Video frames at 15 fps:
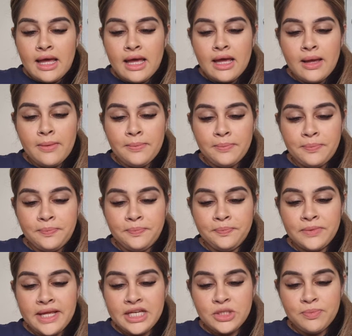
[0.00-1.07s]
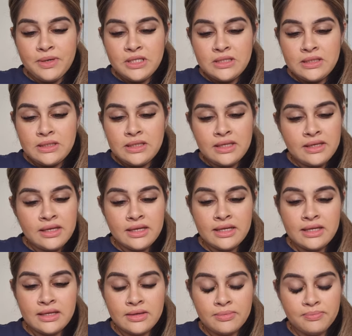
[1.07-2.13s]
um express
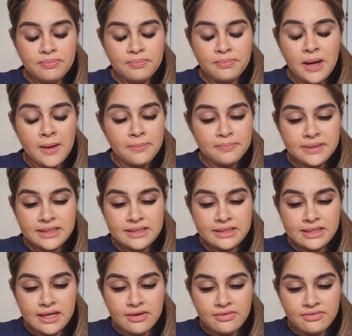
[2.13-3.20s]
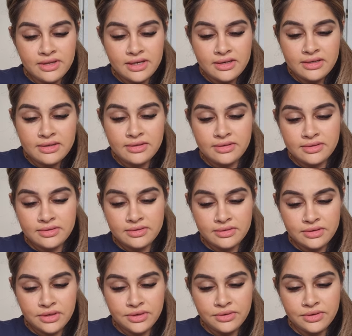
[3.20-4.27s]
pump and stuff and
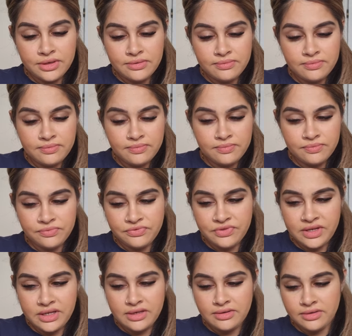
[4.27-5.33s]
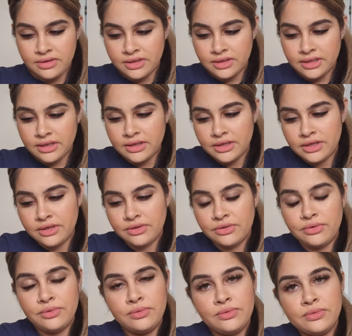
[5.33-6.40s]
you know feed her
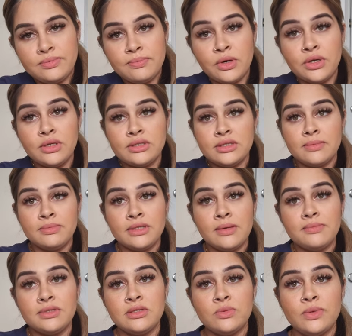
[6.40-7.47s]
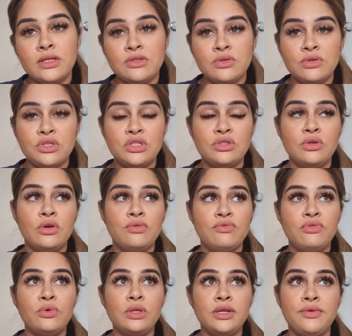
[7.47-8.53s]
through bottles sometimes as well so she's not
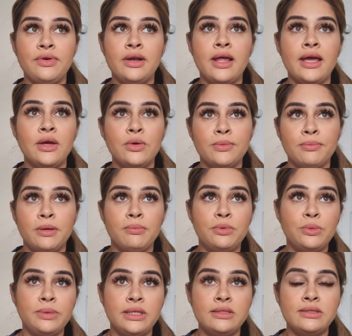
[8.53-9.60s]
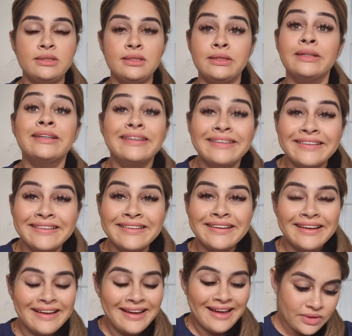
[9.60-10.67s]
fully relying on my boobies
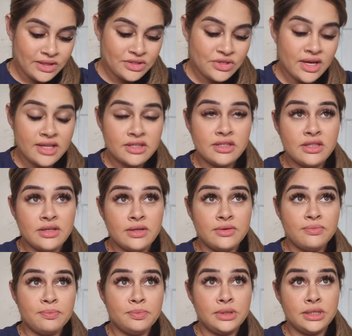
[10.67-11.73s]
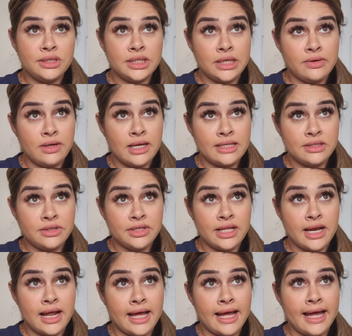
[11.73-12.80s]
so yeah so the the sterilizer that
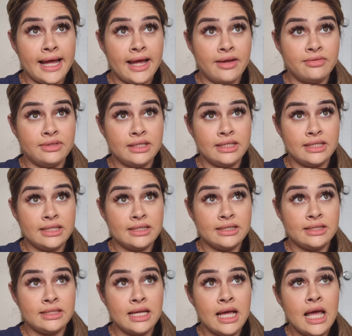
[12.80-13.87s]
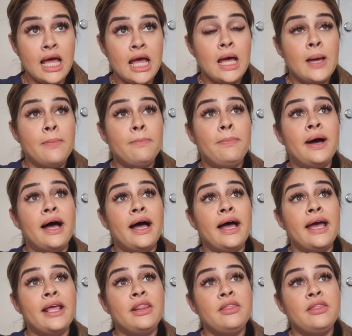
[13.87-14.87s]
I have is by